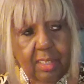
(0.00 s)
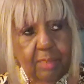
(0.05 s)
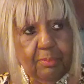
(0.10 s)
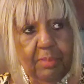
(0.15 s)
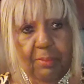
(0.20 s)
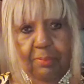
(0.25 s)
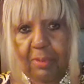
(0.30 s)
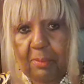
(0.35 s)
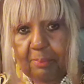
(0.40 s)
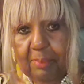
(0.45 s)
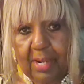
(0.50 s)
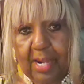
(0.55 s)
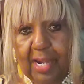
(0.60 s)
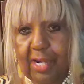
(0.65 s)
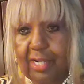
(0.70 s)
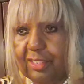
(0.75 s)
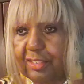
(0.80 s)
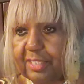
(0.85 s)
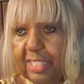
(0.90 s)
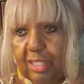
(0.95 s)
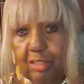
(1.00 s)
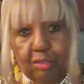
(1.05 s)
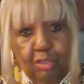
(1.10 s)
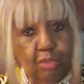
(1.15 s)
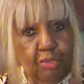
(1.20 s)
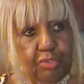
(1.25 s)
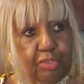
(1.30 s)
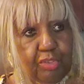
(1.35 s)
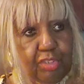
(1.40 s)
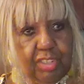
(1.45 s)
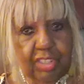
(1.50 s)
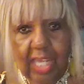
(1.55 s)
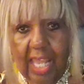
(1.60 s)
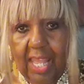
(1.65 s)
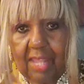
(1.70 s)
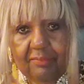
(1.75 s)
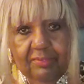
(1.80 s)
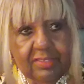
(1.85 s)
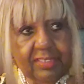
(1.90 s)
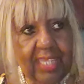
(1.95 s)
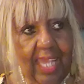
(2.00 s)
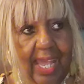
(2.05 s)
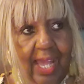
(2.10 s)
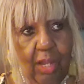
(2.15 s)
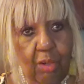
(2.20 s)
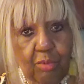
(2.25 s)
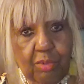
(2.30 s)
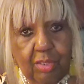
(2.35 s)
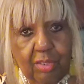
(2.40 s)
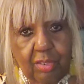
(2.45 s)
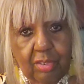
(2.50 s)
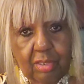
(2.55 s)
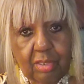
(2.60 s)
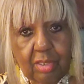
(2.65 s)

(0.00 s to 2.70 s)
People in Paris, they don't go to the Eiffel Tower.